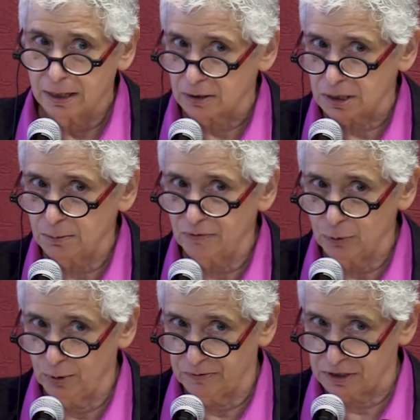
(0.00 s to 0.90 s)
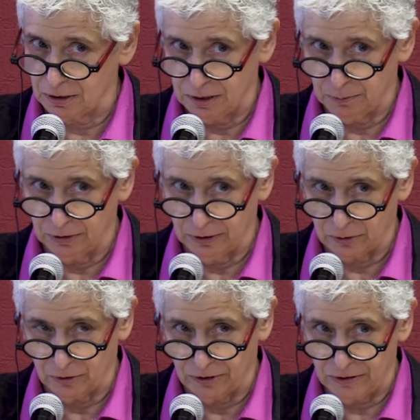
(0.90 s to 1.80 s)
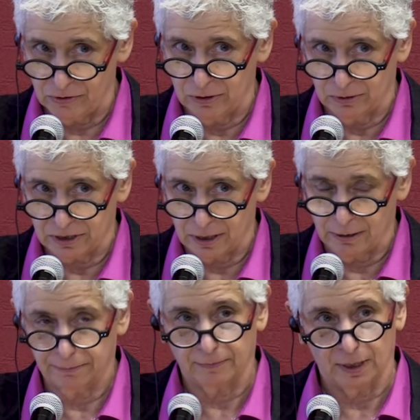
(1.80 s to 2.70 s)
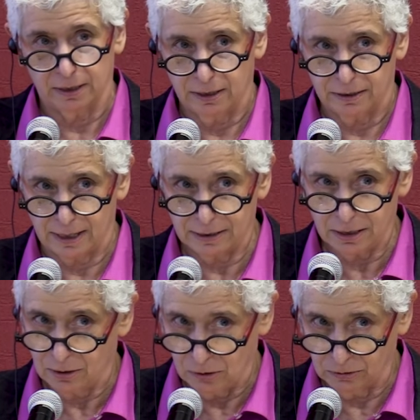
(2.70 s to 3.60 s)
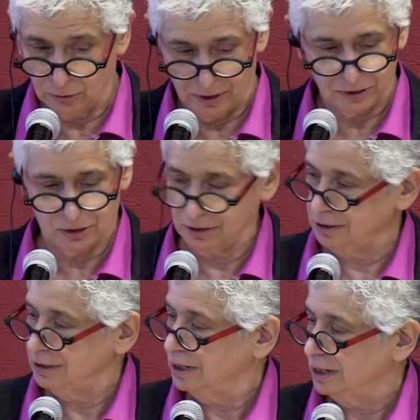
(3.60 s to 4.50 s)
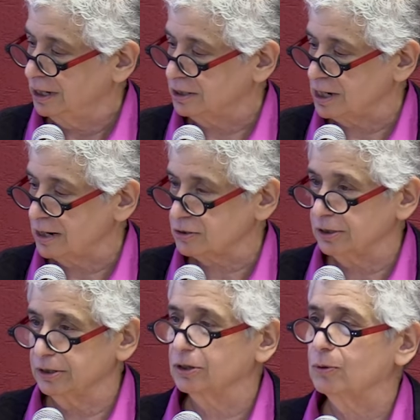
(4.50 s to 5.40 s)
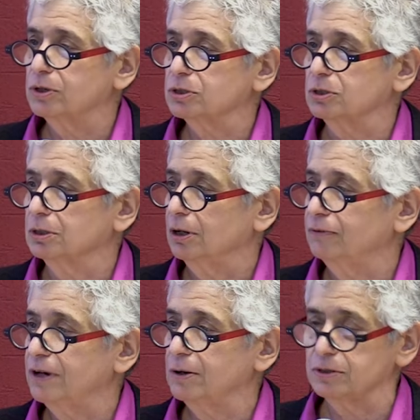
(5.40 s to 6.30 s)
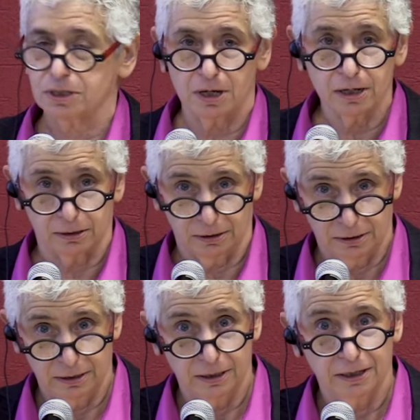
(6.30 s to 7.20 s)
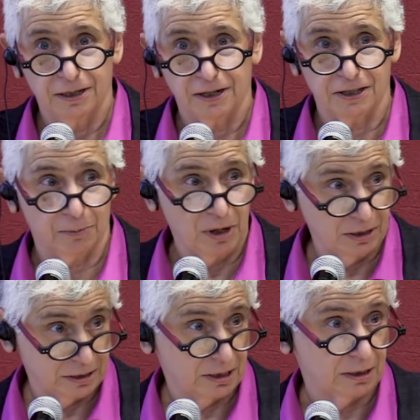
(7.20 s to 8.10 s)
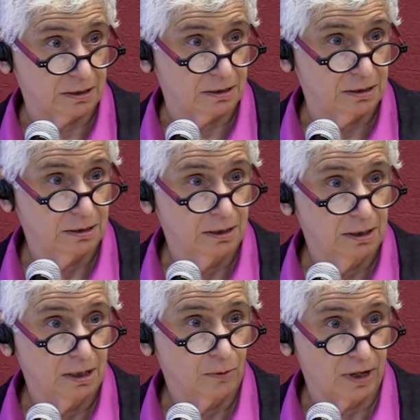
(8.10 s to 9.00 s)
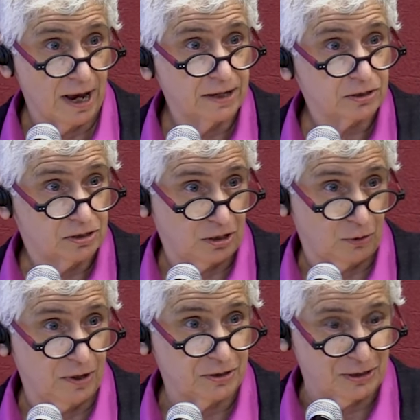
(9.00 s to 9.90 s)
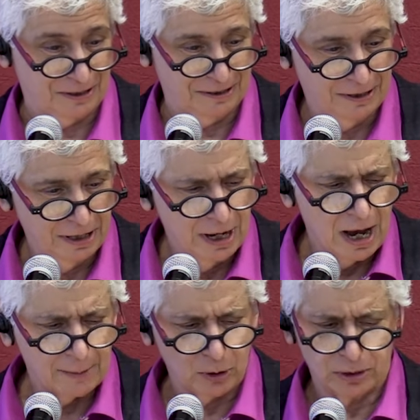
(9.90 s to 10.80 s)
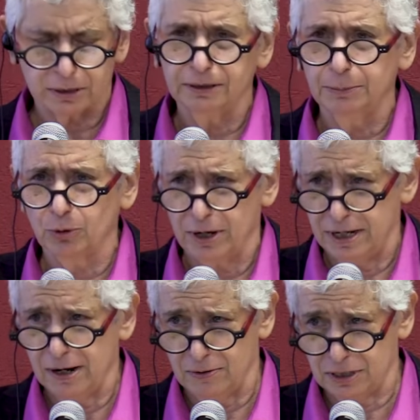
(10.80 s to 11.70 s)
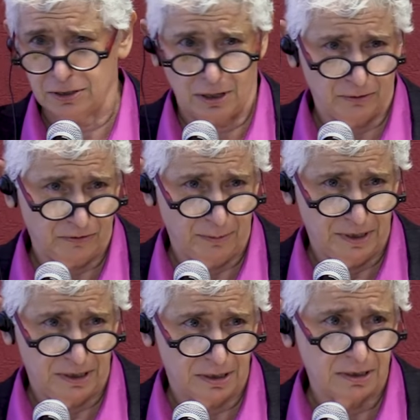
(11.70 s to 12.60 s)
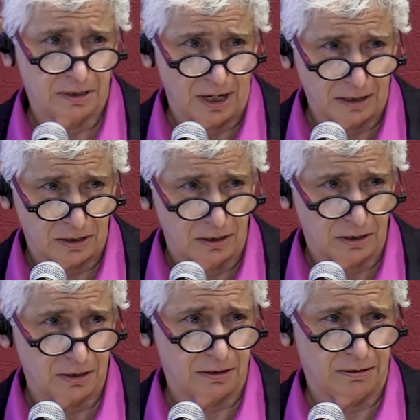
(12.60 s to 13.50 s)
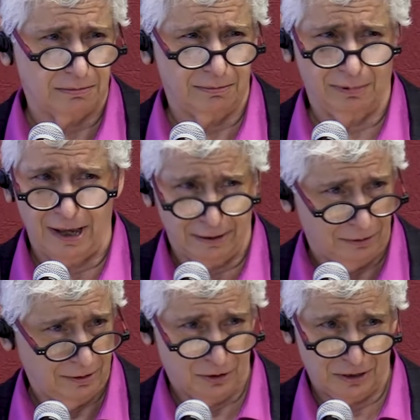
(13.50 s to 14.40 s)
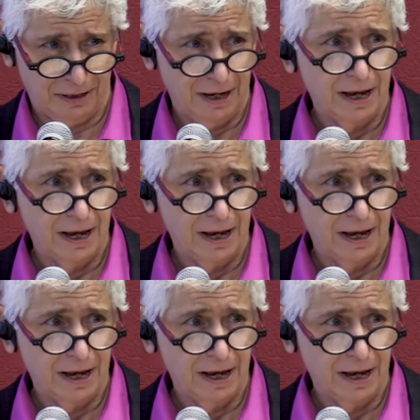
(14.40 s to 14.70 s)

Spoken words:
Now, some of you who have studied political theory will say, that's an old question. It's actually the question of Aristotle in the Politics, where he asks the question, I'm going to liberate Aristotle from his sexist language,